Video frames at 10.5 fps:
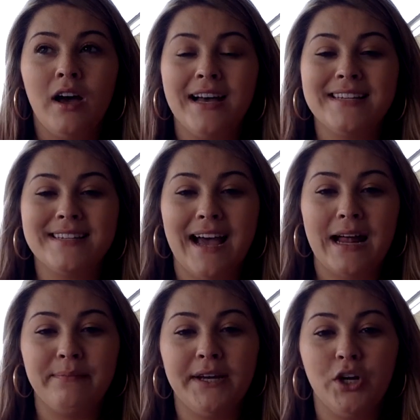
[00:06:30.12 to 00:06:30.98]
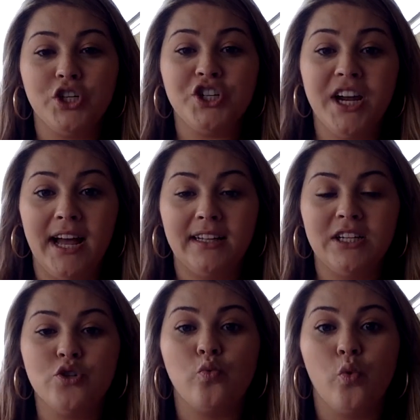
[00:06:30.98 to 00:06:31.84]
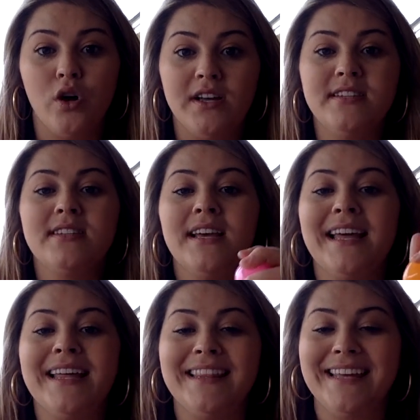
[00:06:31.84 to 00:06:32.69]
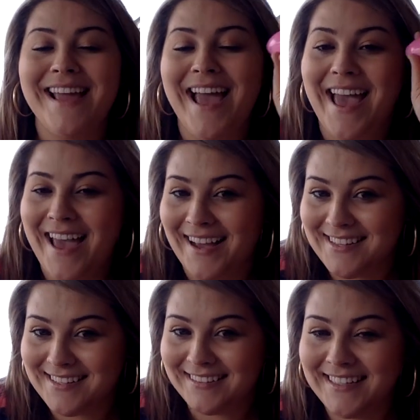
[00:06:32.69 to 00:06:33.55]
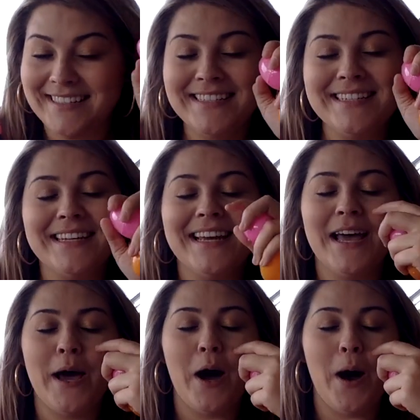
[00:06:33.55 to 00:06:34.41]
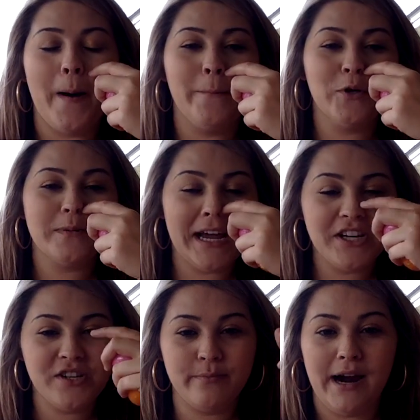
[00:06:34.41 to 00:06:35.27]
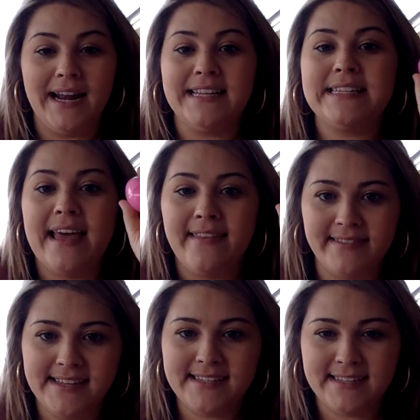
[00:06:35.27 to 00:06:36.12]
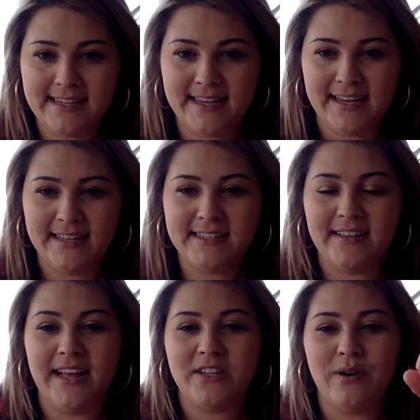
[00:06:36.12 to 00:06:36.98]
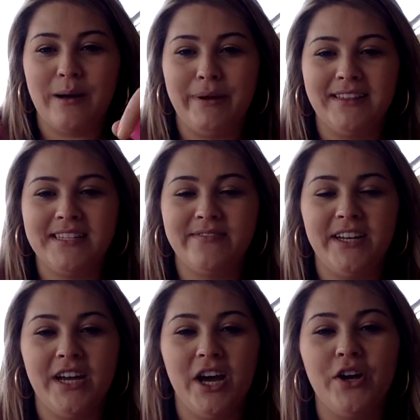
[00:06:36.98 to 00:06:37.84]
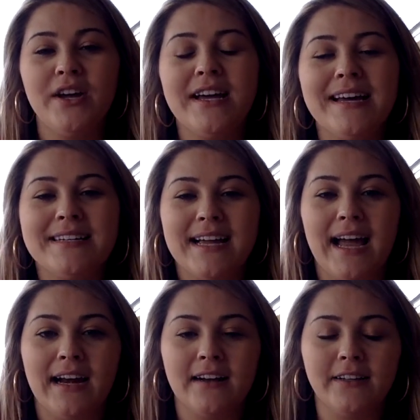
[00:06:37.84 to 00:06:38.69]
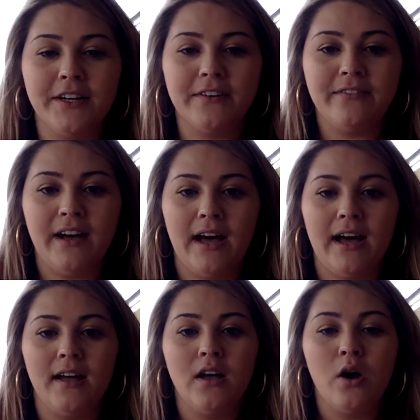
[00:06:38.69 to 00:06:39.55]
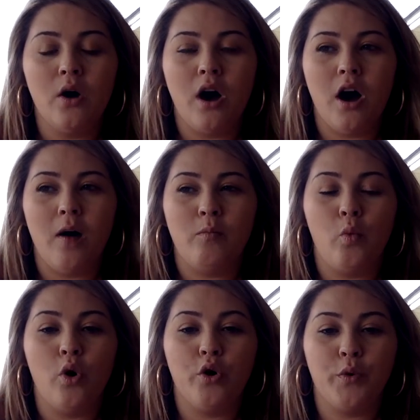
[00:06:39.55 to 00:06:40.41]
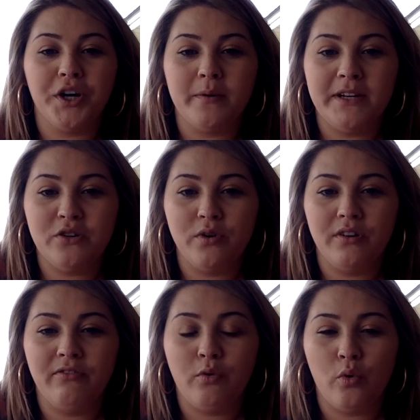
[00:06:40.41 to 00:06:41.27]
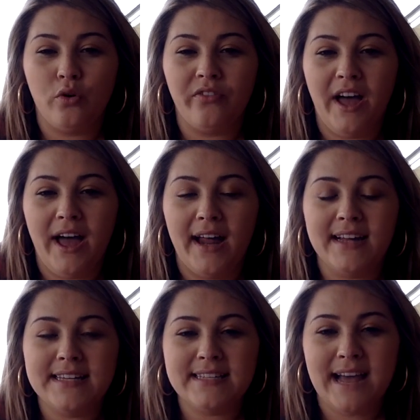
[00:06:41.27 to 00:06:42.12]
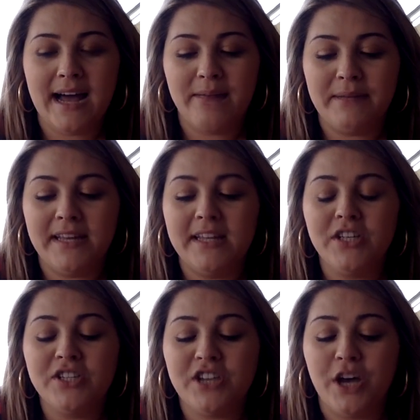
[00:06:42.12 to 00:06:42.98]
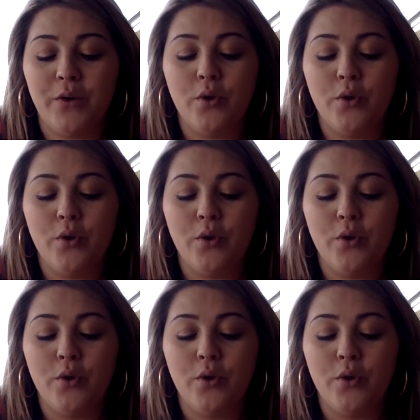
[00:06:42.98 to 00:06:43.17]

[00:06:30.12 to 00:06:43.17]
assignment or challenge was the excellent multiplication practice, and this is it. So that's why I made this video, to kind of clarify what we're going to be doing for that assignment. So